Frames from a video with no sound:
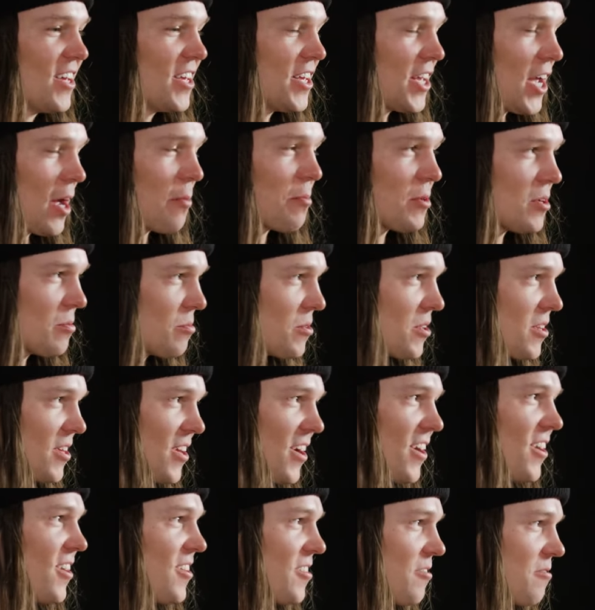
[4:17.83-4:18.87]
he happened to be
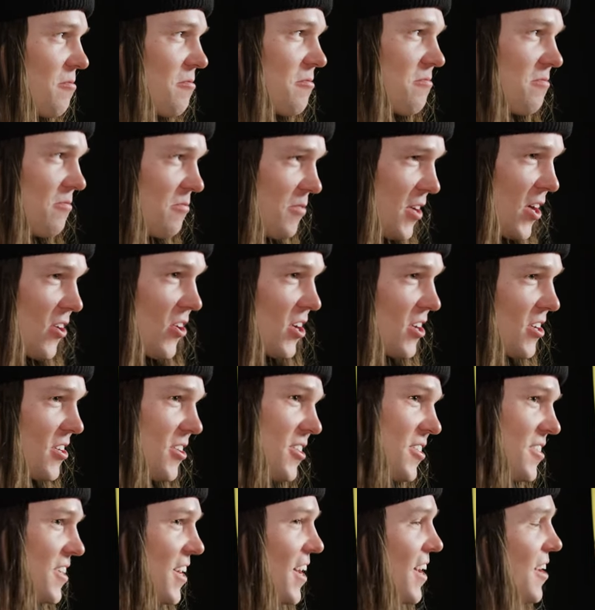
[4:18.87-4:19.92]
there on a very
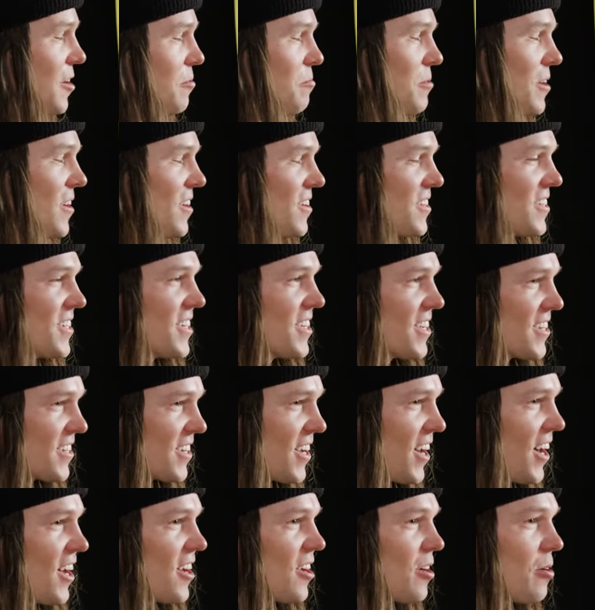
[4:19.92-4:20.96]
good day, apparently, and
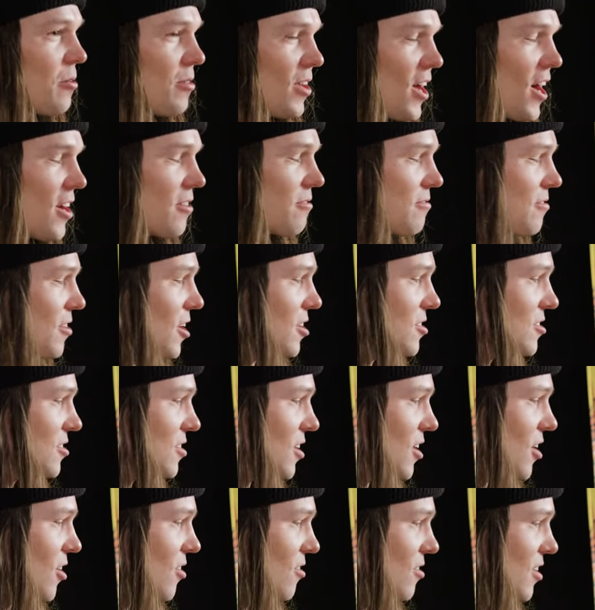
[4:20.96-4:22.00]
got a lot of fresh
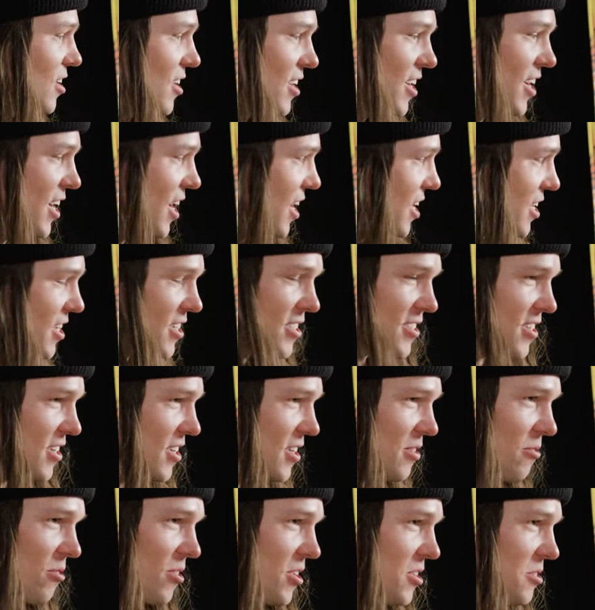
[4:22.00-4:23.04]
snow. And he
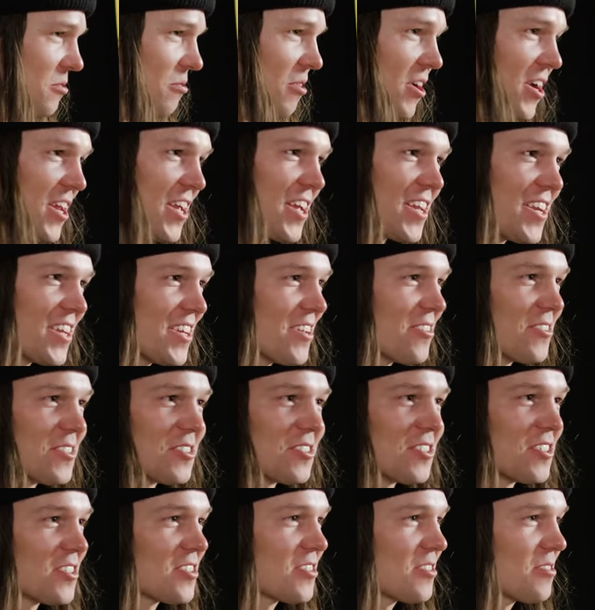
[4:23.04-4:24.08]
skied the 120, and he
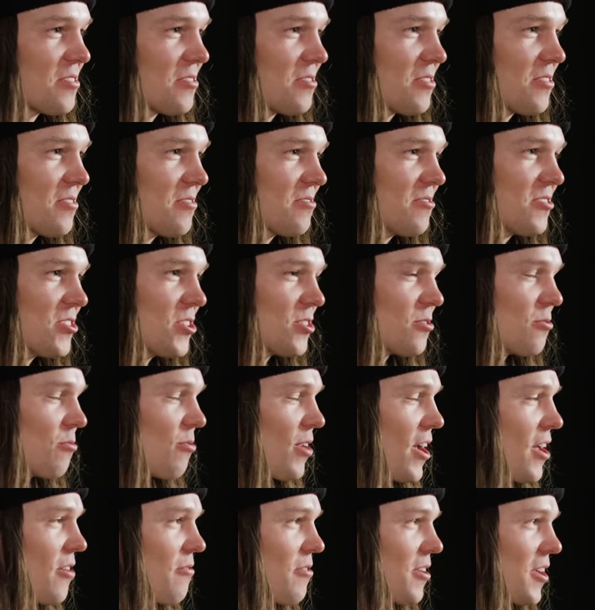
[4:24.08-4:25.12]
was just
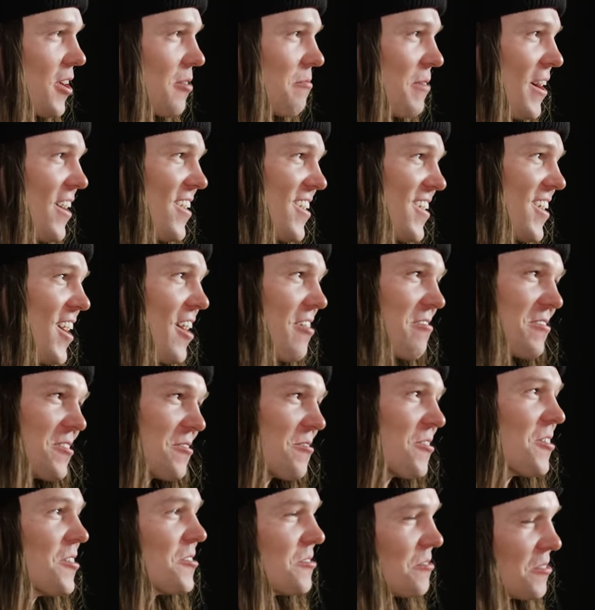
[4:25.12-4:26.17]
raving about it
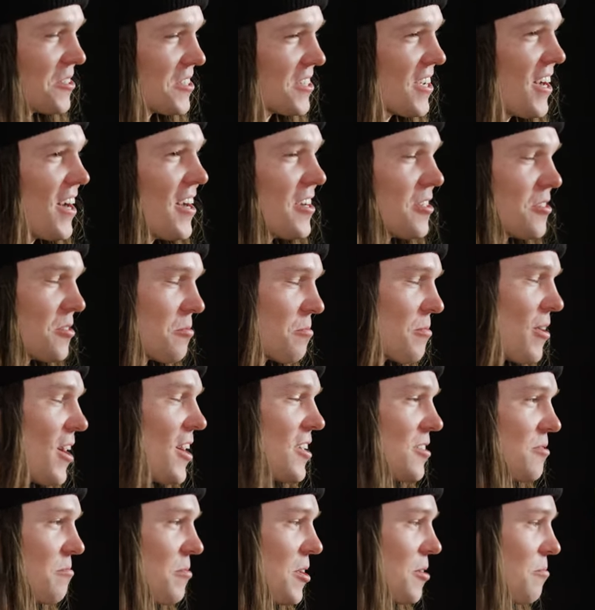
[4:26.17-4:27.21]
afterwards, which kind of
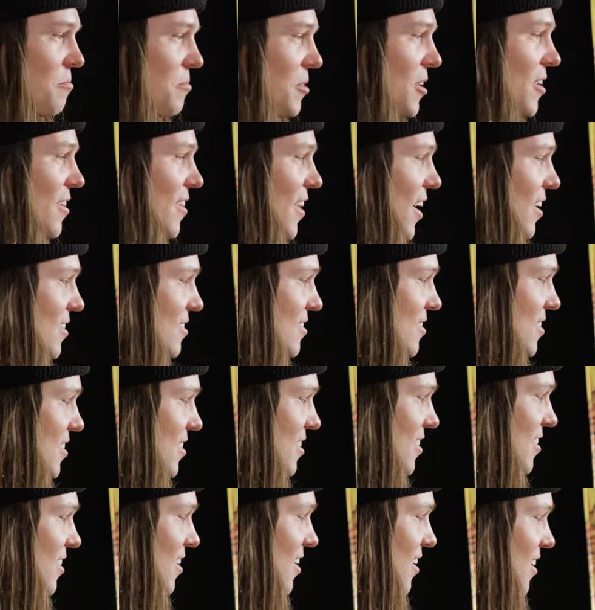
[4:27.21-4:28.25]
surprised me. But that
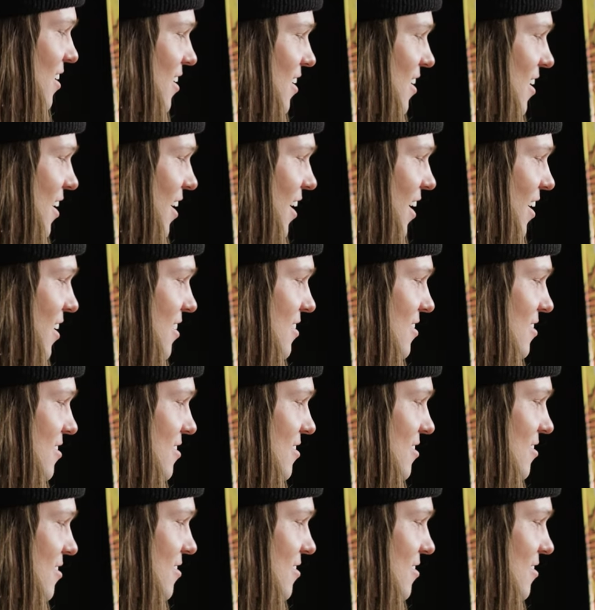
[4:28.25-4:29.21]
ski has